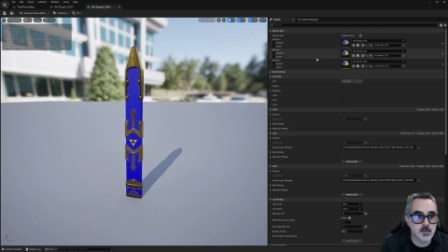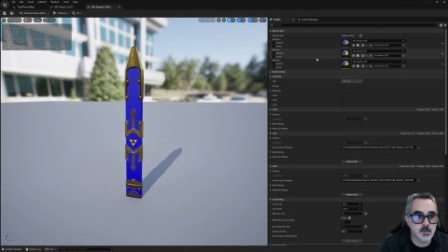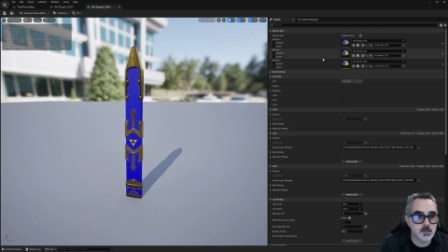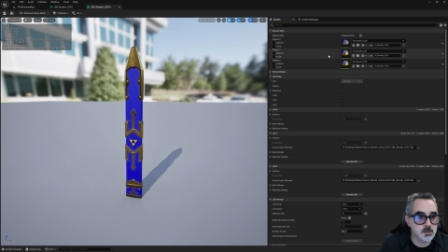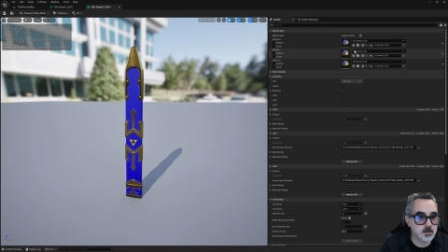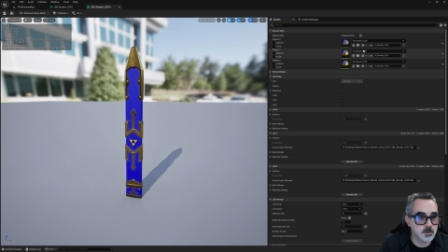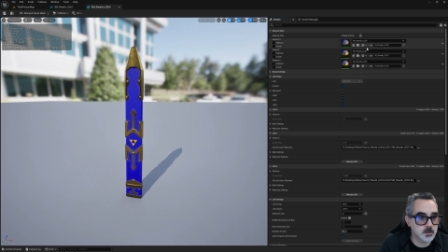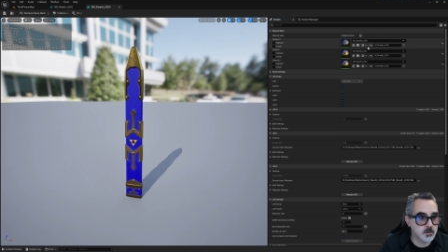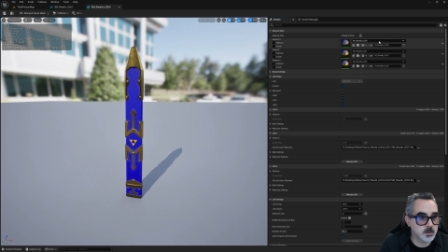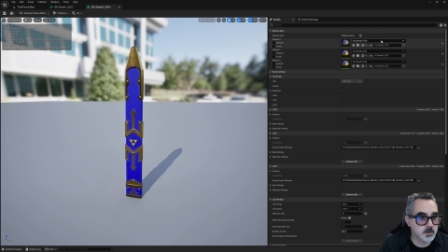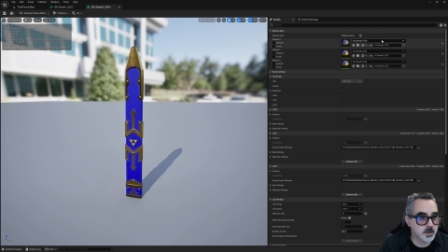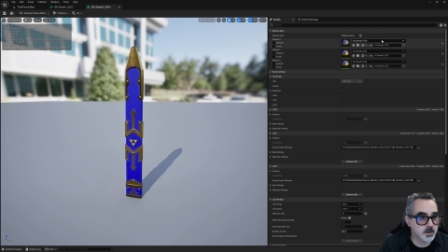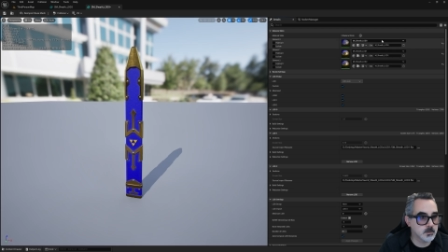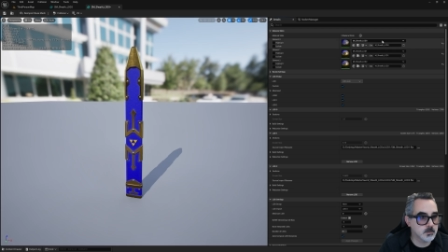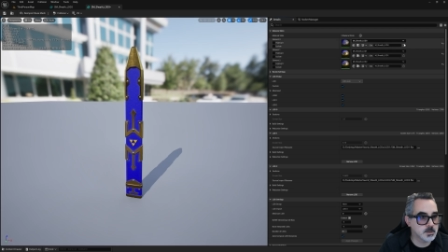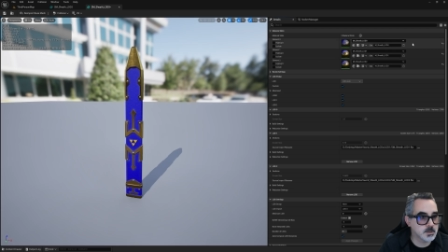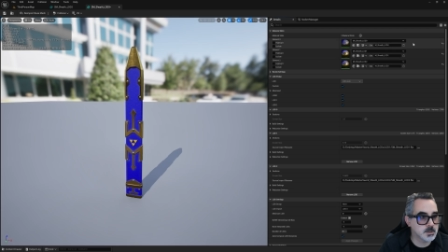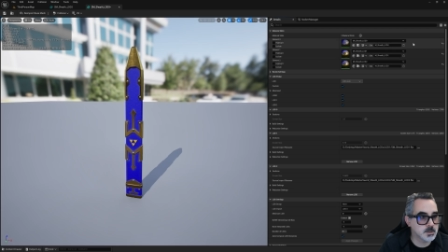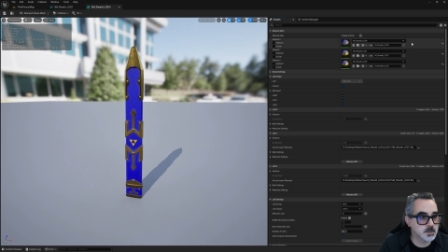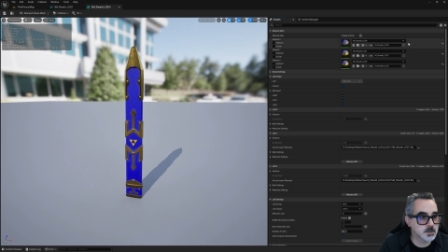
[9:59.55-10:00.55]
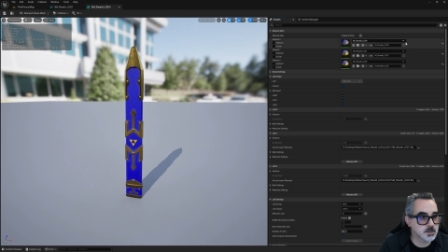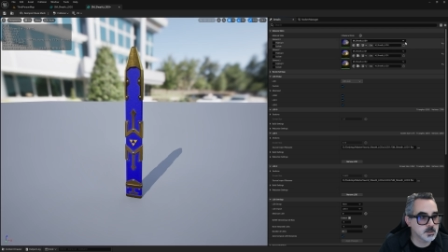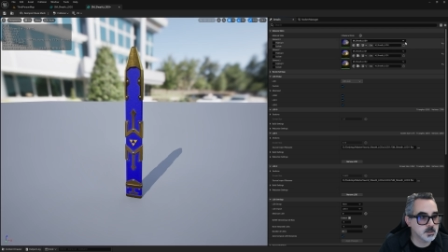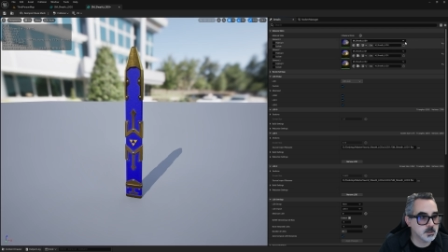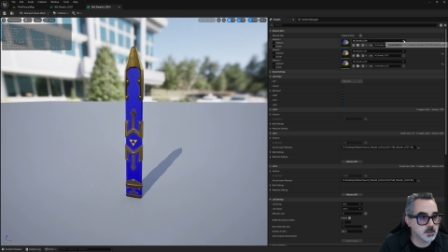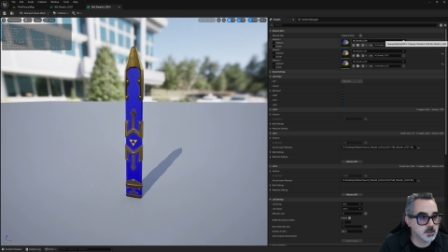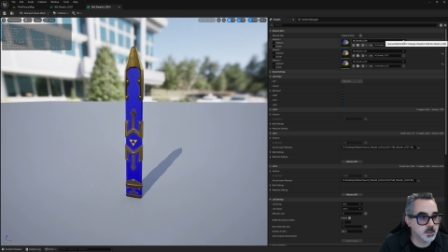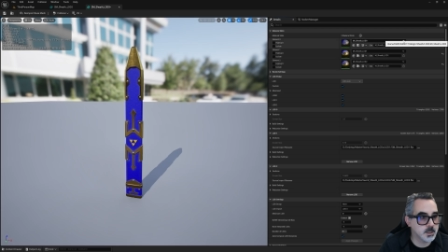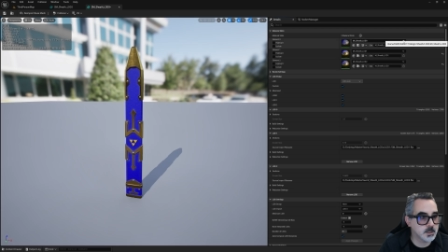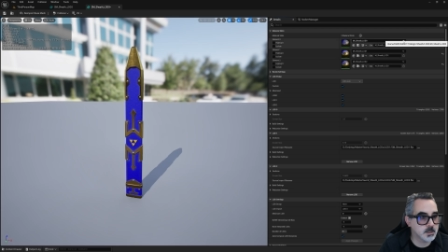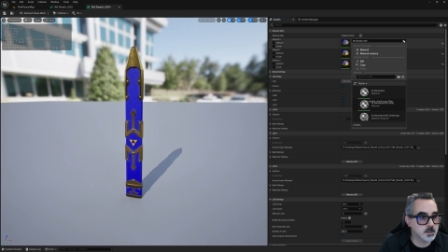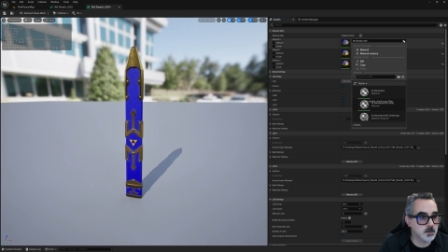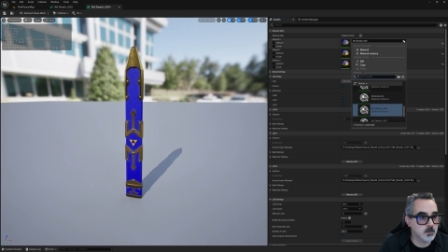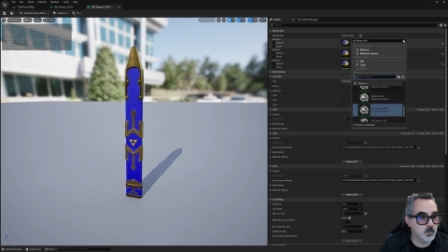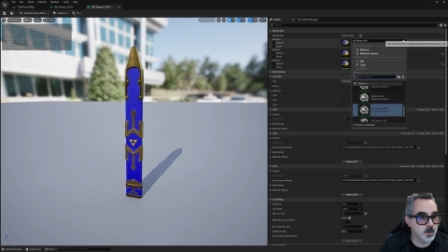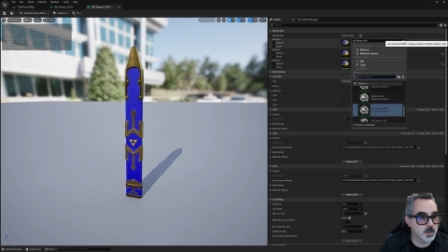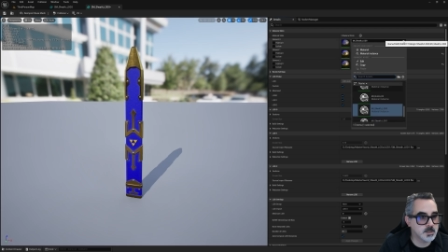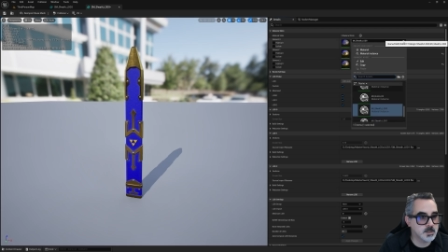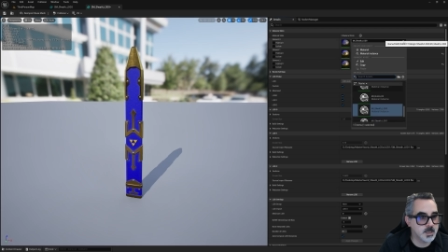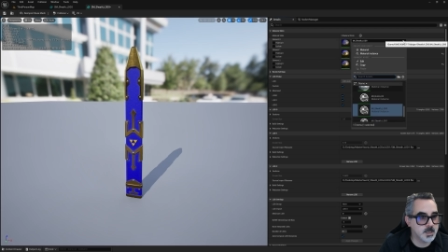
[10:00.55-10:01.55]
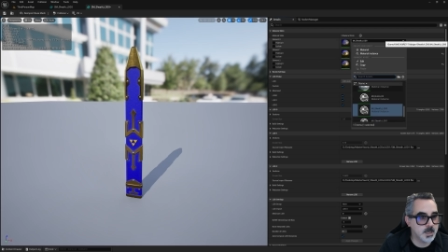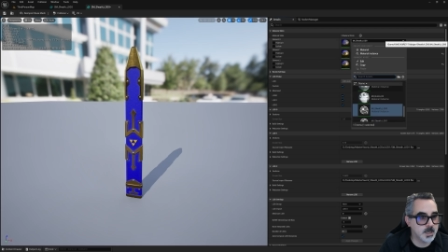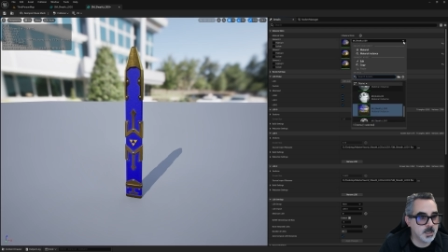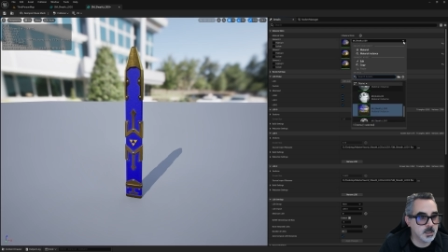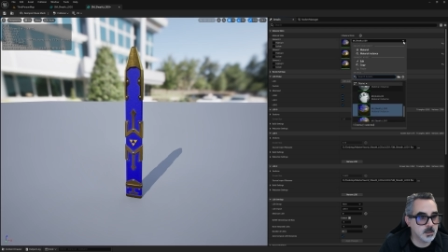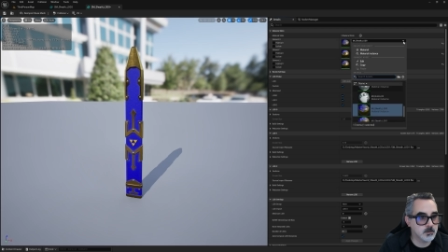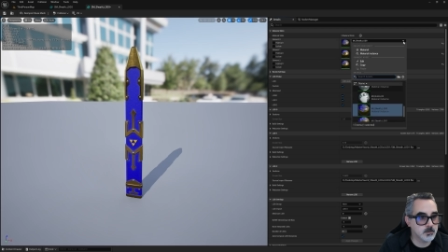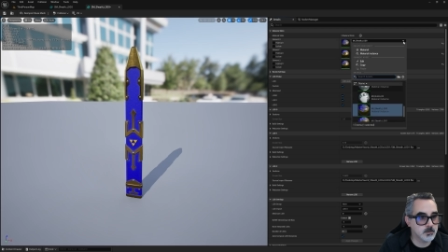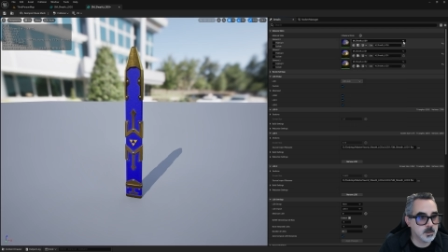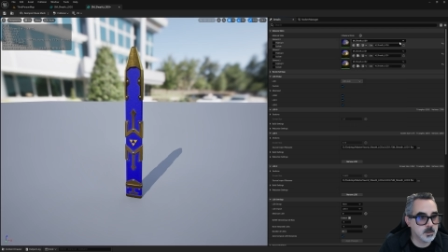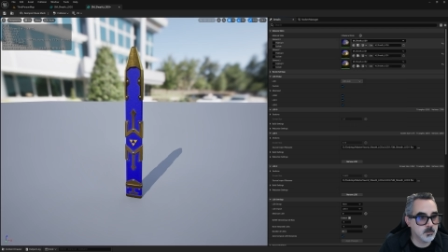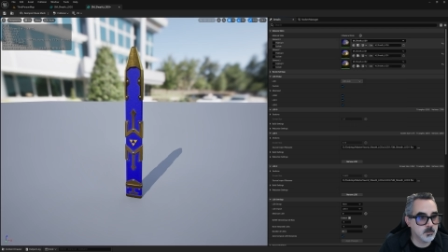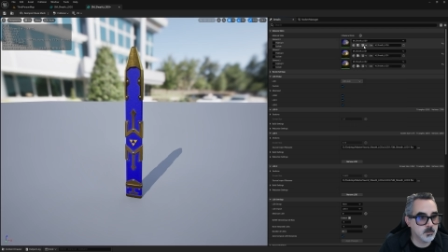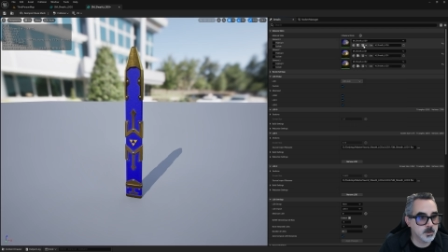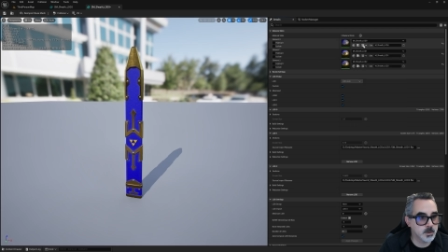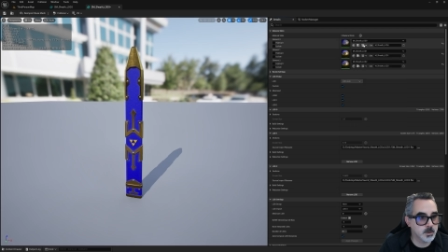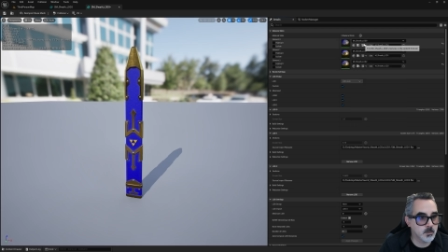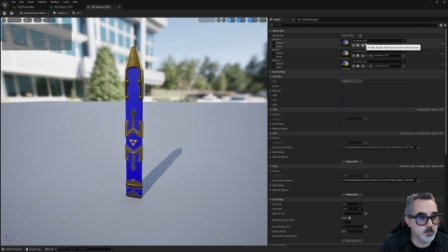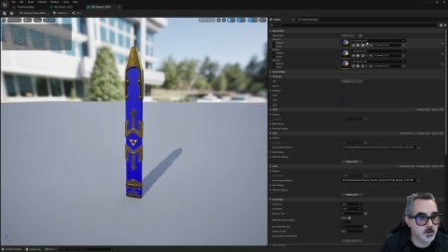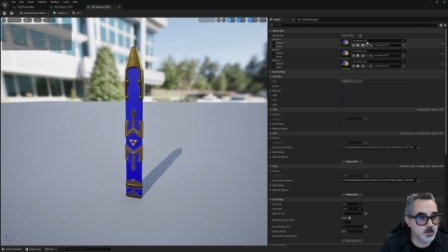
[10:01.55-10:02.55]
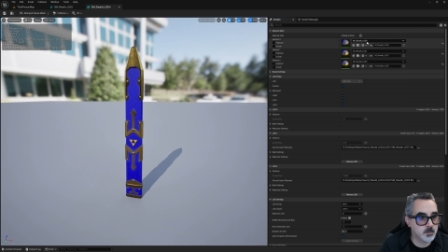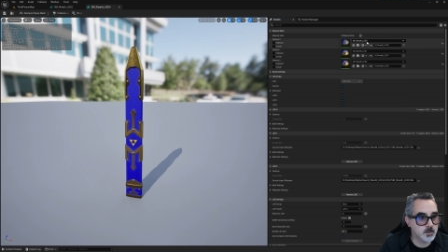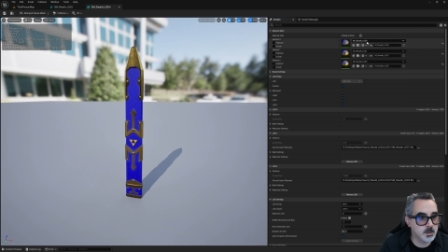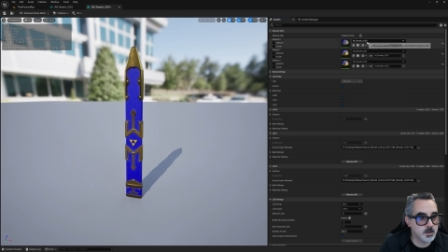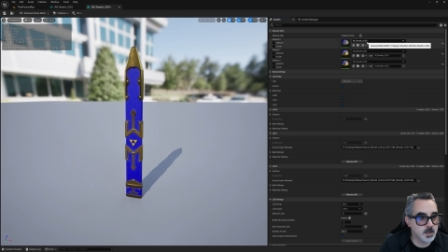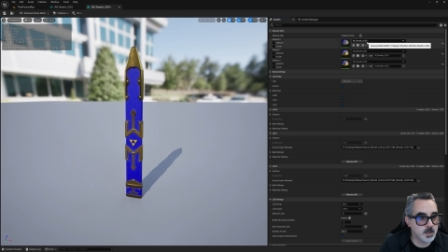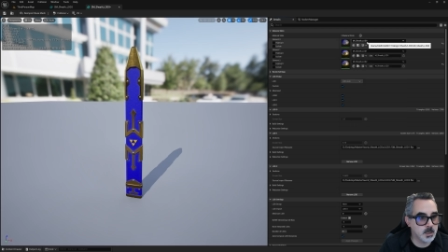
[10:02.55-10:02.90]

So you can always just select what is the LOD you want to work with,